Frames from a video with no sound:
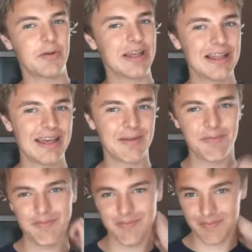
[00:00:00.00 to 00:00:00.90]
I really
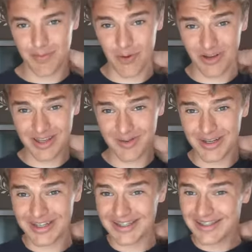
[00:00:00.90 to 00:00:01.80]
like poorly
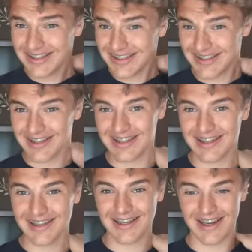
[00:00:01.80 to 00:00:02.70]
written
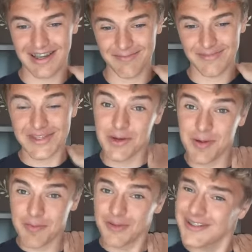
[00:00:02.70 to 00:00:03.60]
um,
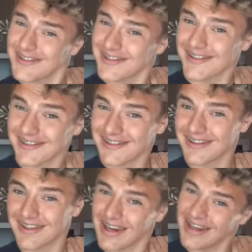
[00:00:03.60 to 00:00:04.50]
soap operas,
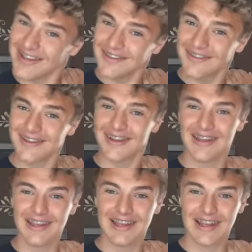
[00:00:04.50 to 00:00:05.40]
kind of,
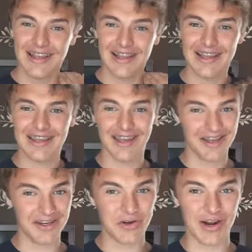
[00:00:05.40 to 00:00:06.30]

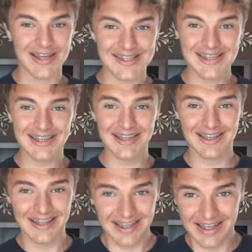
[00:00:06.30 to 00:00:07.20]
like Degrassi.
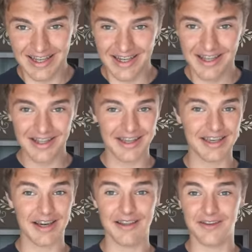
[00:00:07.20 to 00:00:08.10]

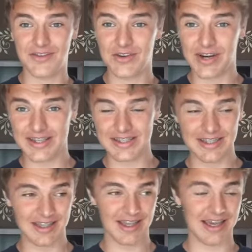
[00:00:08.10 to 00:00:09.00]
Like I love
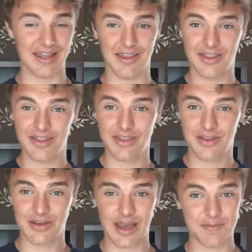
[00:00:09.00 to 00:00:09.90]
Degrassi, and
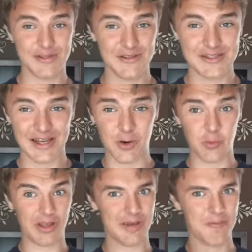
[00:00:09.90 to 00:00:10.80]
the episodes that
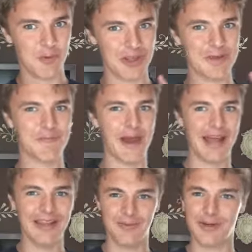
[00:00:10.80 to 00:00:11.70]
are really, really
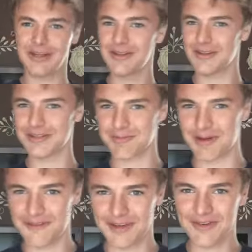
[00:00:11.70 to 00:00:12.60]
badly written, those
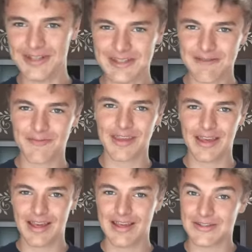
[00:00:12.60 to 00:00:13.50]
are my favorites.
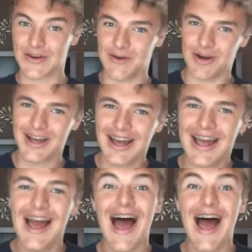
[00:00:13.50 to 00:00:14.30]
So I,